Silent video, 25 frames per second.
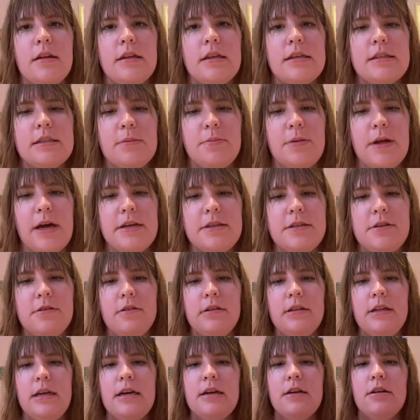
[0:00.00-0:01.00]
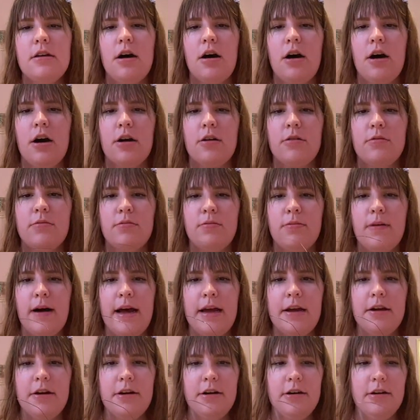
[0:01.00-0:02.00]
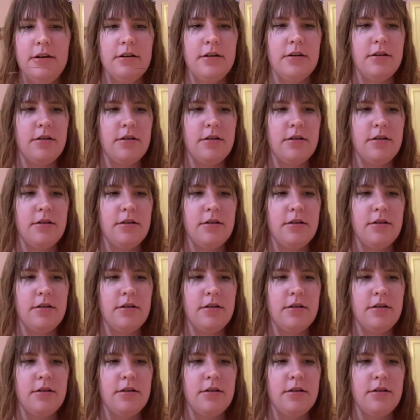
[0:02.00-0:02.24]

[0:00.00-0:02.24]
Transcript: The supplies you'll need are wire